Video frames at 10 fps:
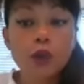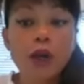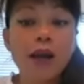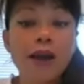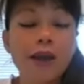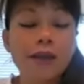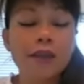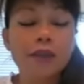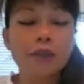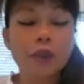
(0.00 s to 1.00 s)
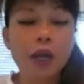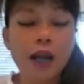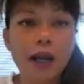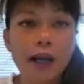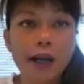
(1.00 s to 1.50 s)
You had you
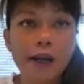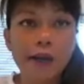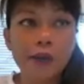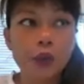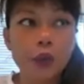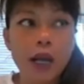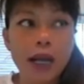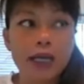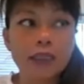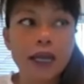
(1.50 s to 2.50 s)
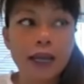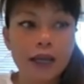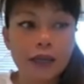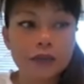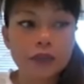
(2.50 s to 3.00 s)
had you had
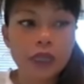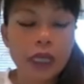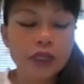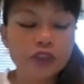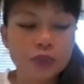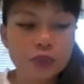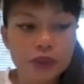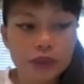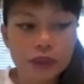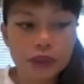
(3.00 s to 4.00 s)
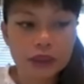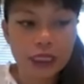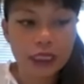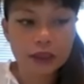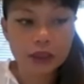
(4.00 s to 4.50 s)
had experience
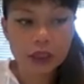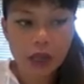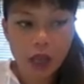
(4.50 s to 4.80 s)
that